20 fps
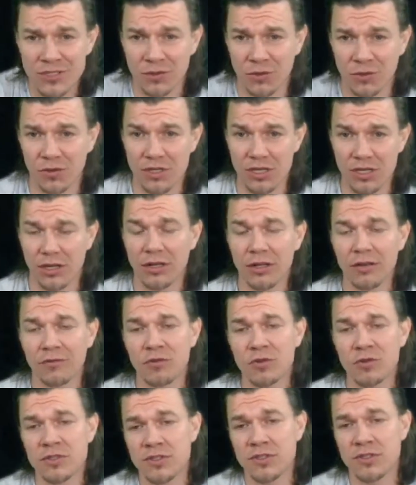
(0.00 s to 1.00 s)
you still need it.
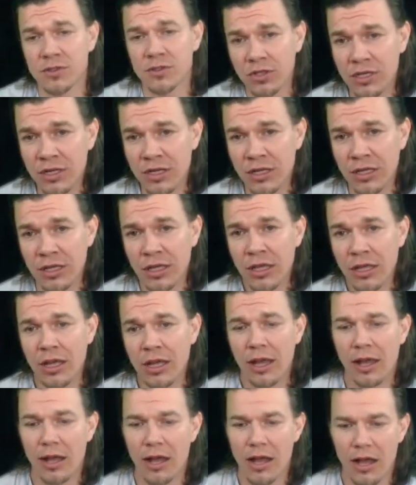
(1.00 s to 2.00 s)
If you still need it,
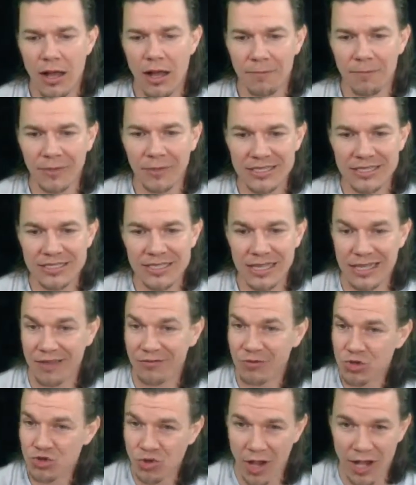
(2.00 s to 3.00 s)
like I said,
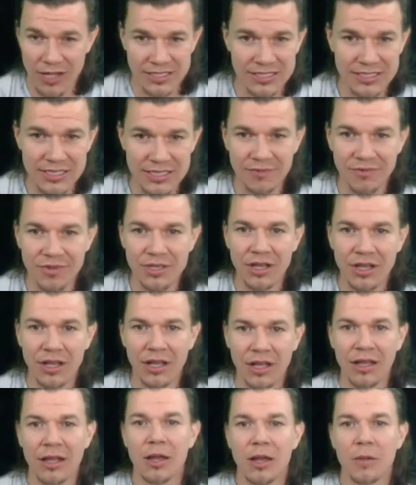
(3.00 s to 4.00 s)
have you tried
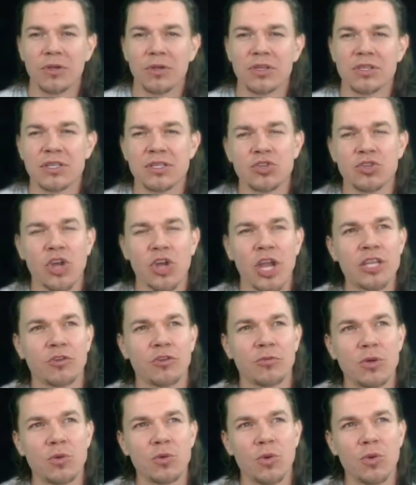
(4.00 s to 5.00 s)
stevia? Because it's strange
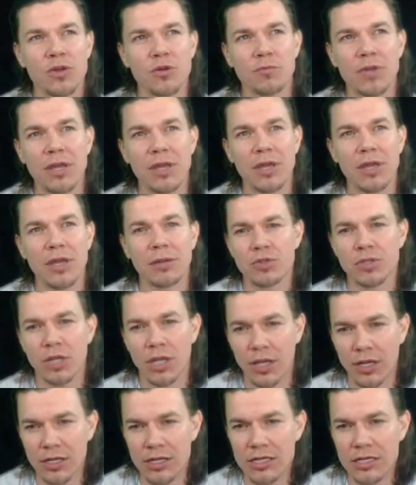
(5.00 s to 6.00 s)
for me why you would be able to
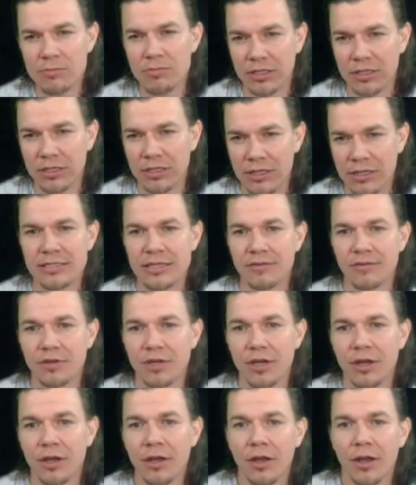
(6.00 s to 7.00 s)
use honey but not
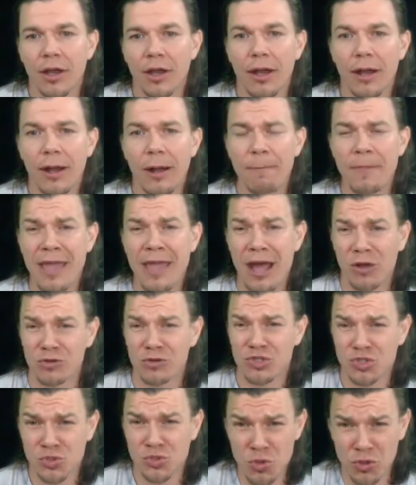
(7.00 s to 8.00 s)
stevia.
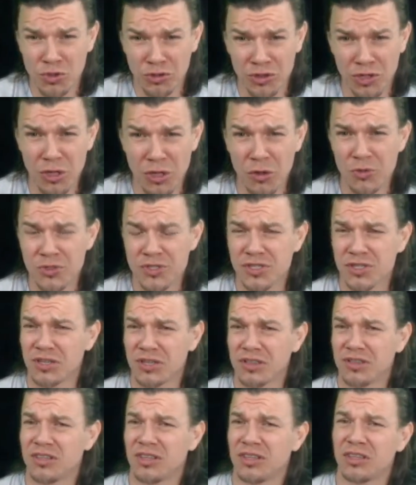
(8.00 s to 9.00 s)
Now, sucralose
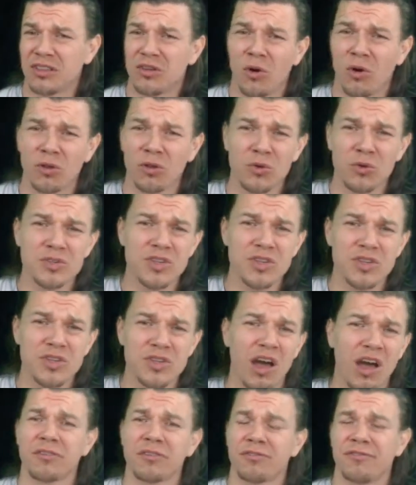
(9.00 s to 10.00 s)
and all those
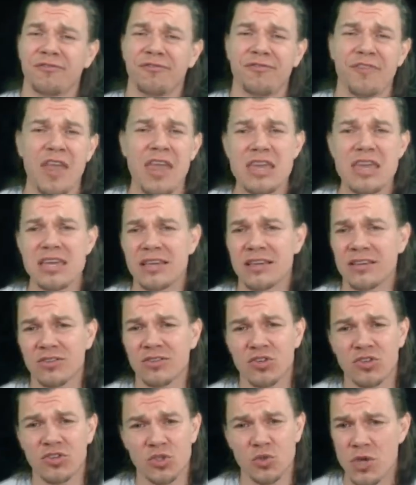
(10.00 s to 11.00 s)
other fake
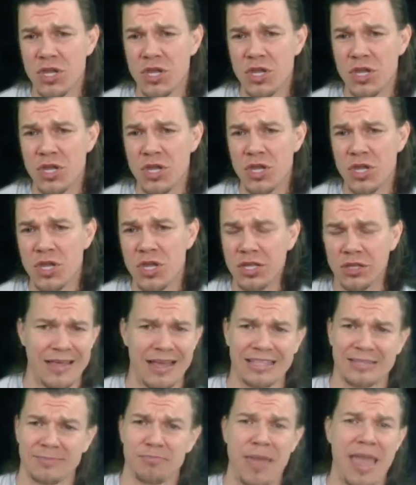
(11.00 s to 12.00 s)
sweeteners, yeah,
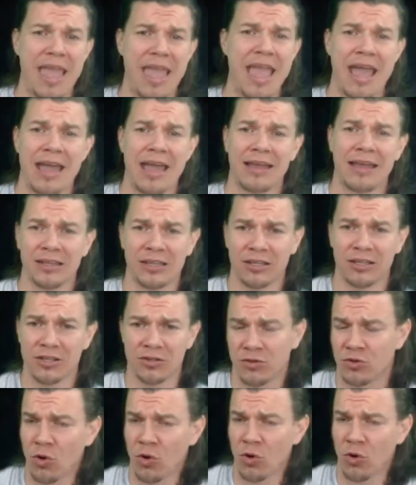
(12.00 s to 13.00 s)
that's bad. Like, you
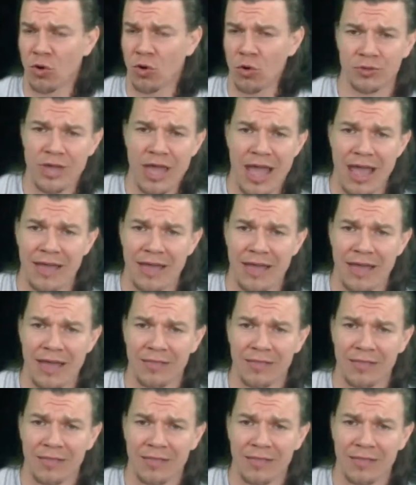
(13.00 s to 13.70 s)
don't do that